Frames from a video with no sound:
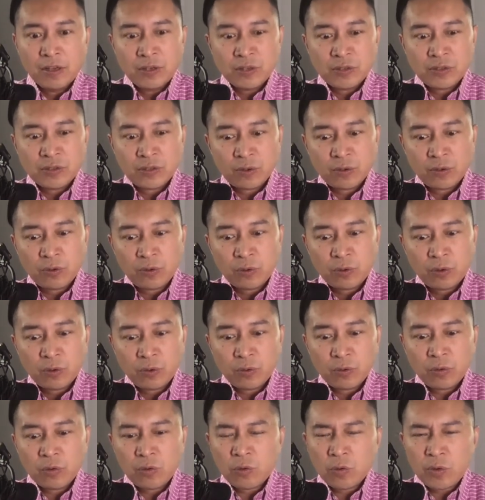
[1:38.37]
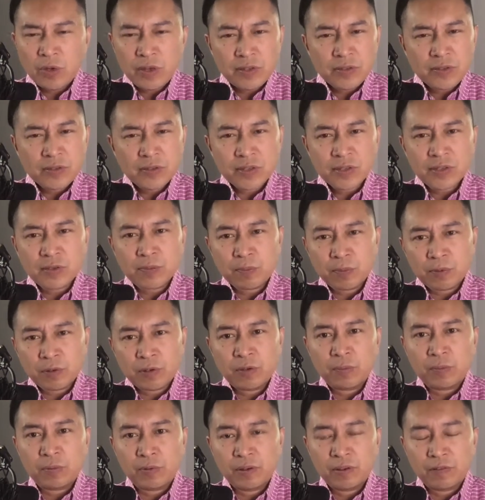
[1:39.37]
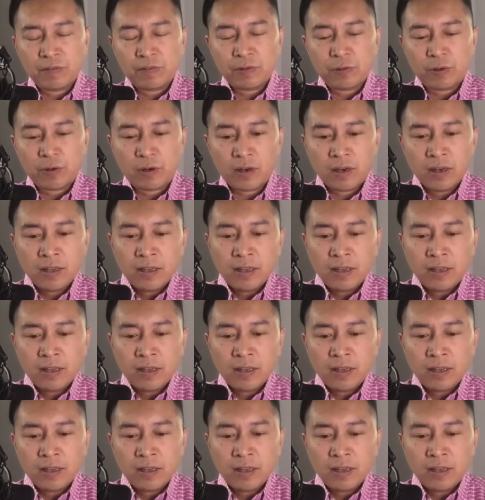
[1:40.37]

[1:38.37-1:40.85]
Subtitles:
So who is this appropriate for?